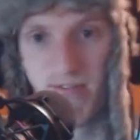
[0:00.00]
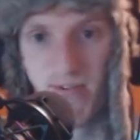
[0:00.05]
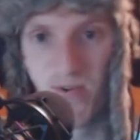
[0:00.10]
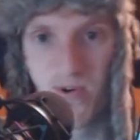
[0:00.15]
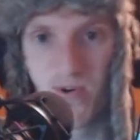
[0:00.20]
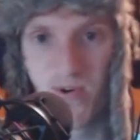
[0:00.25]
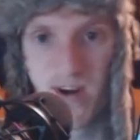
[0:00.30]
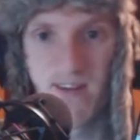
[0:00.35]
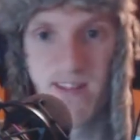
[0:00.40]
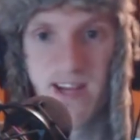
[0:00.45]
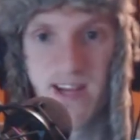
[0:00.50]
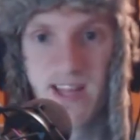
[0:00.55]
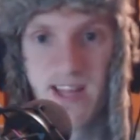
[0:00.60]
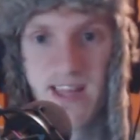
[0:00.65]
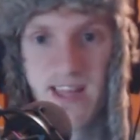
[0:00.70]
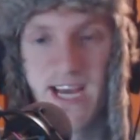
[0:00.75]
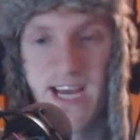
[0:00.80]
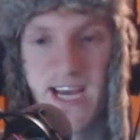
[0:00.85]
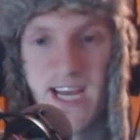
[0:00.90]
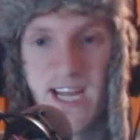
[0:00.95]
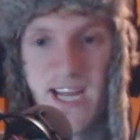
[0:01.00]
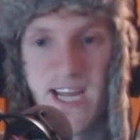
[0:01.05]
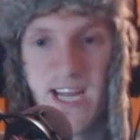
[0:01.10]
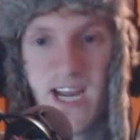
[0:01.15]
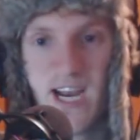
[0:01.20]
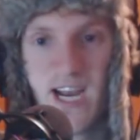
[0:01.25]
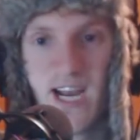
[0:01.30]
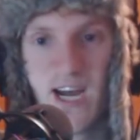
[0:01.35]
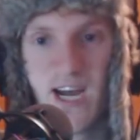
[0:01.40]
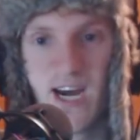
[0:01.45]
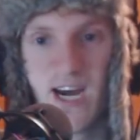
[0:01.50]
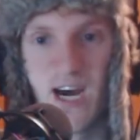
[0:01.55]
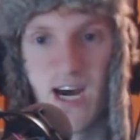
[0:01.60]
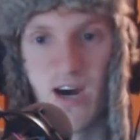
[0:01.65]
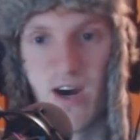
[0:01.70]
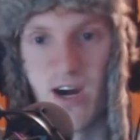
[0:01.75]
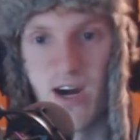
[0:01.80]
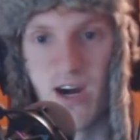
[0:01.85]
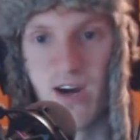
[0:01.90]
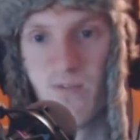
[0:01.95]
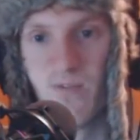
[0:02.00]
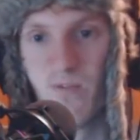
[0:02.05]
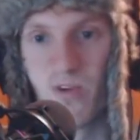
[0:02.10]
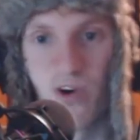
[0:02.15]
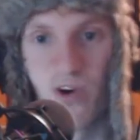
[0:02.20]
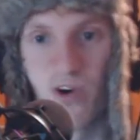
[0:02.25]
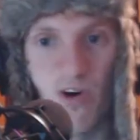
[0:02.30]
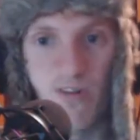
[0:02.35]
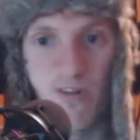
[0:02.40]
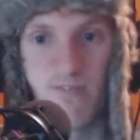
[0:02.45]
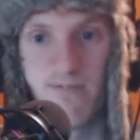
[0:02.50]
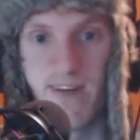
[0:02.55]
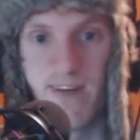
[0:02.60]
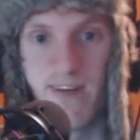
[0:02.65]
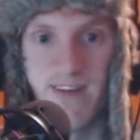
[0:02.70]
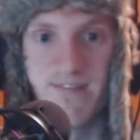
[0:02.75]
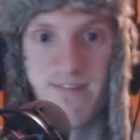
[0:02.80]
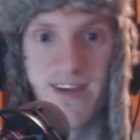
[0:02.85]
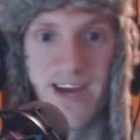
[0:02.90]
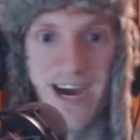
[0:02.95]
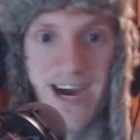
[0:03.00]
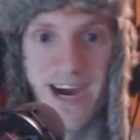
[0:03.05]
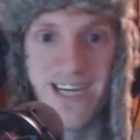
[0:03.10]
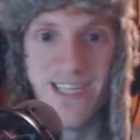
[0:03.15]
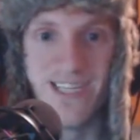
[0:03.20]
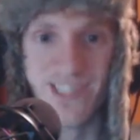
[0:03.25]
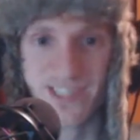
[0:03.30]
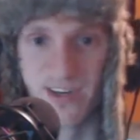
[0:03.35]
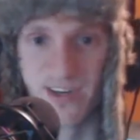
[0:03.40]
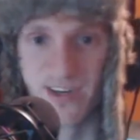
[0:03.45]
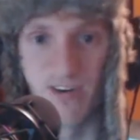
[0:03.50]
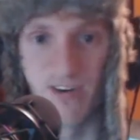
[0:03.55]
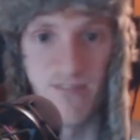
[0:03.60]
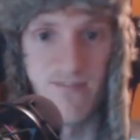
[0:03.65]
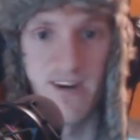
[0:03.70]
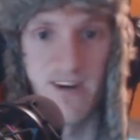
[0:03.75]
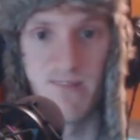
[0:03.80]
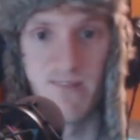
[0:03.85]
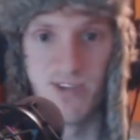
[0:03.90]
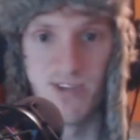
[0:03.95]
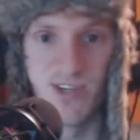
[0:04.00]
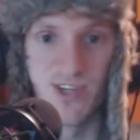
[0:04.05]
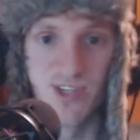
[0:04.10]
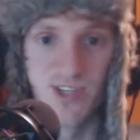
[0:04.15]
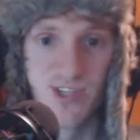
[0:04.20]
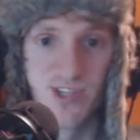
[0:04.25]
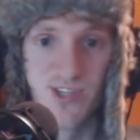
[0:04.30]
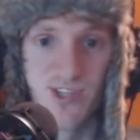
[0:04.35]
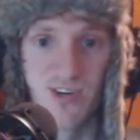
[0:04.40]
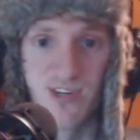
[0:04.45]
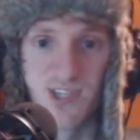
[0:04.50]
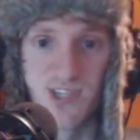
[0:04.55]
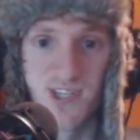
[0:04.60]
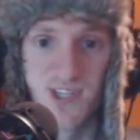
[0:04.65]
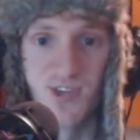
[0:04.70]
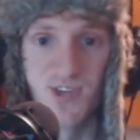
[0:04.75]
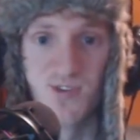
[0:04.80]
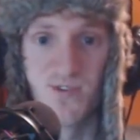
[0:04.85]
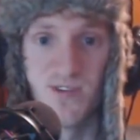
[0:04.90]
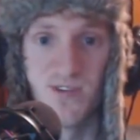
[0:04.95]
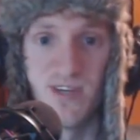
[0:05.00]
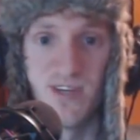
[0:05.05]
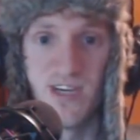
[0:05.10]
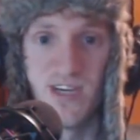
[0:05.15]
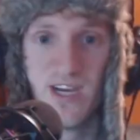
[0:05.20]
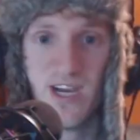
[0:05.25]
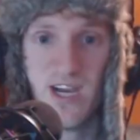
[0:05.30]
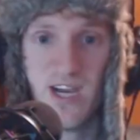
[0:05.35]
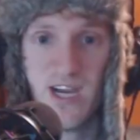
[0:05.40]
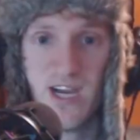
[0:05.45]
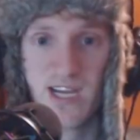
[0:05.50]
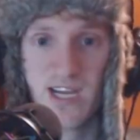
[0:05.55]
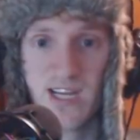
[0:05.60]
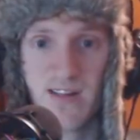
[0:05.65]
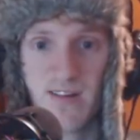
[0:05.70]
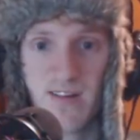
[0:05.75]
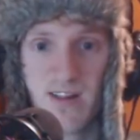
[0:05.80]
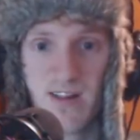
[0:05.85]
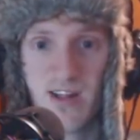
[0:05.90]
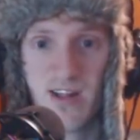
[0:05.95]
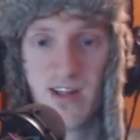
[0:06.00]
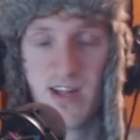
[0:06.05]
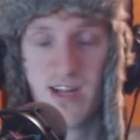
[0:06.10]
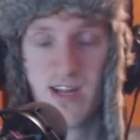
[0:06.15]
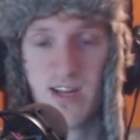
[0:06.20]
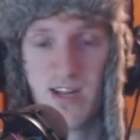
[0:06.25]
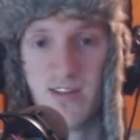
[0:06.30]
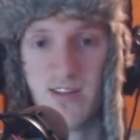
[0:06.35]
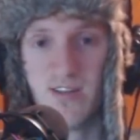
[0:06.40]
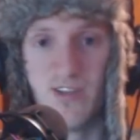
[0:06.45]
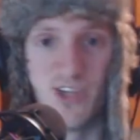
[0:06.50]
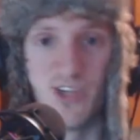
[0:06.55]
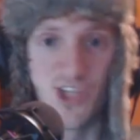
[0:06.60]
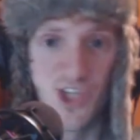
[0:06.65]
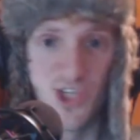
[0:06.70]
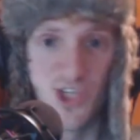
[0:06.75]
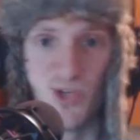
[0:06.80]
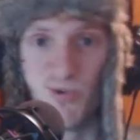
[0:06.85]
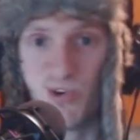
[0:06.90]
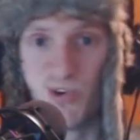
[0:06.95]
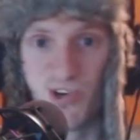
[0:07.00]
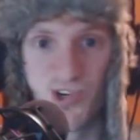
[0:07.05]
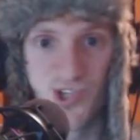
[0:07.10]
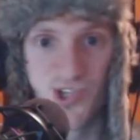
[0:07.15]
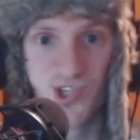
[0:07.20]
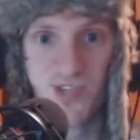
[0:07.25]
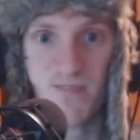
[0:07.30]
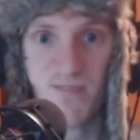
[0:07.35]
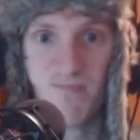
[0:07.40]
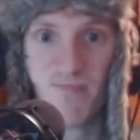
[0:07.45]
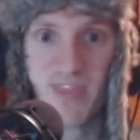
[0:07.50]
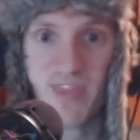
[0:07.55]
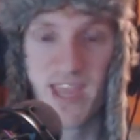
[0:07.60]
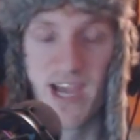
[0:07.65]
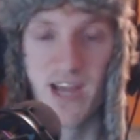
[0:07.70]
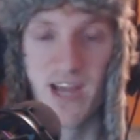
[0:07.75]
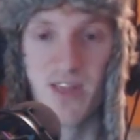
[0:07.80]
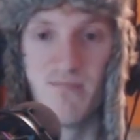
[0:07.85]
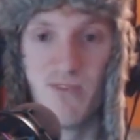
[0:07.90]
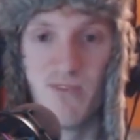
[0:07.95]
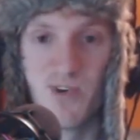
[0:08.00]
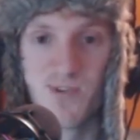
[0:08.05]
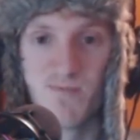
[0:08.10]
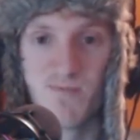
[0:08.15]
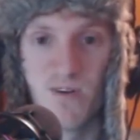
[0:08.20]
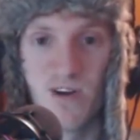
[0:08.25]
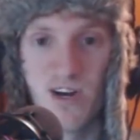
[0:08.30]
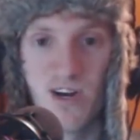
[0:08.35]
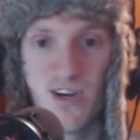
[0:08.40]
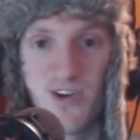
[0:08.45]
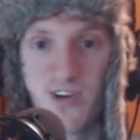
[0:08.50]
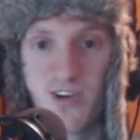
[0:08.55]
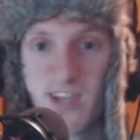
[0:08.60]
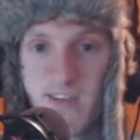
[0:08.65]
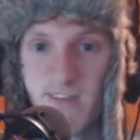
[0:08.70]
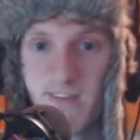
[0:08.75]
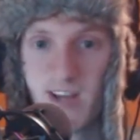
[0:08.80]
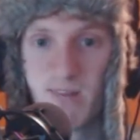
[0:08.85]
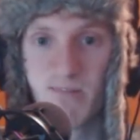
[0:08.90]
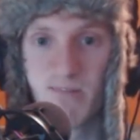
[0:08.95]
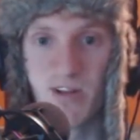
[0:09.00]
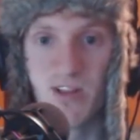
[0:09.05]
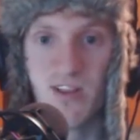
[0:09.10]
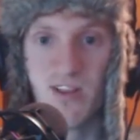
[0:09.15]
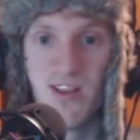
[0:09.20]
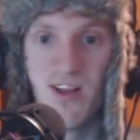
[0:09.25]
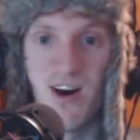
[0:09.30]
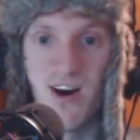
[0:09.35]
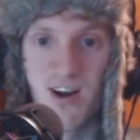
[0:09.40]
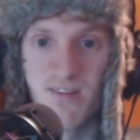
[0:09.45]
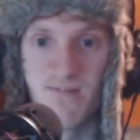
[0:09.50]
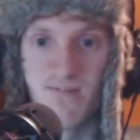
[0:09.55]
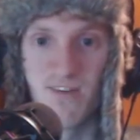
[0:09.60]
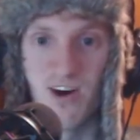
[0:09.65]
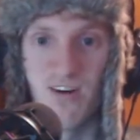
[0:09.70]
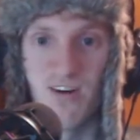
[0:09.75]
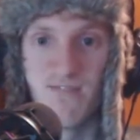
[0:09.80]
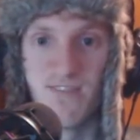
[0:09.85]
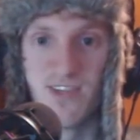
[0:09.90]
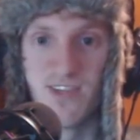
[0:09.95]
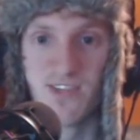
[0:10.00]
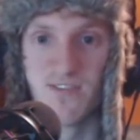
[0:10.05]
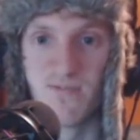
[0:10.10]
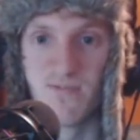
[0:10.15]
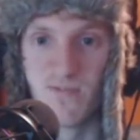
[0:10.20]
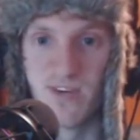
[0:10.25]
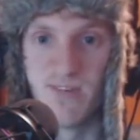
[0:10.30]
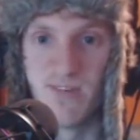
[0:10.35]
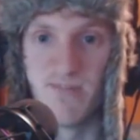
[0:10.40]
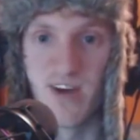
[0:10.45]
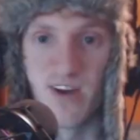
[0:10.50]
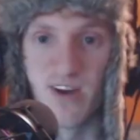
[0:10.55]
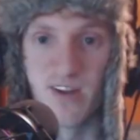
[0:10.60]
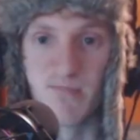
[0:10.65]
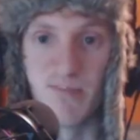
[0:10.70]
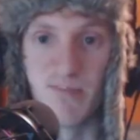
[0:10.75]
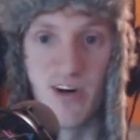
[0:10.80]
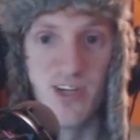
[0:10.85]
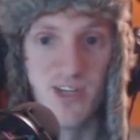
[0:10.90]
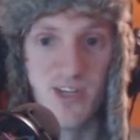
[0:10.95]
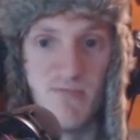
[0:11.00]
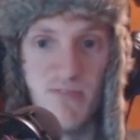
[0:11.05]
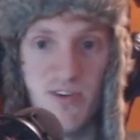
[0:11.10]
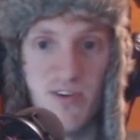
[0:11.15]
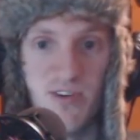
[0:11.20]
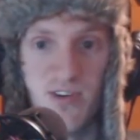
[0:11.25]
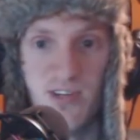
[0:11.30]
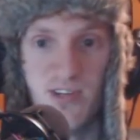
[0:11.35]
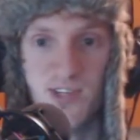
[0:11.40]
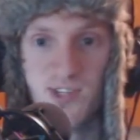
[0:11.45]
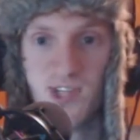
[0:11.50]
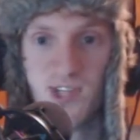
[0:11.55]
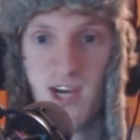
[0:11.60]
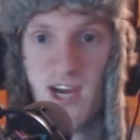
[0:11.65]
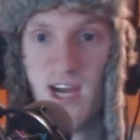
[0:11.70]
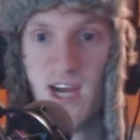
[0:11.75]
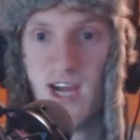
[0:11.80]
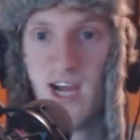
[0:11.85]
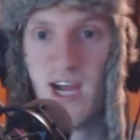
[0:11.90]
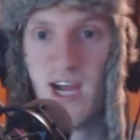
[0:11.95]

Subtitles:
the floor out like that, where all five guys, all five positions are essentially shooters at the most part, you're giving up a lot of offensive rebounding possibilities,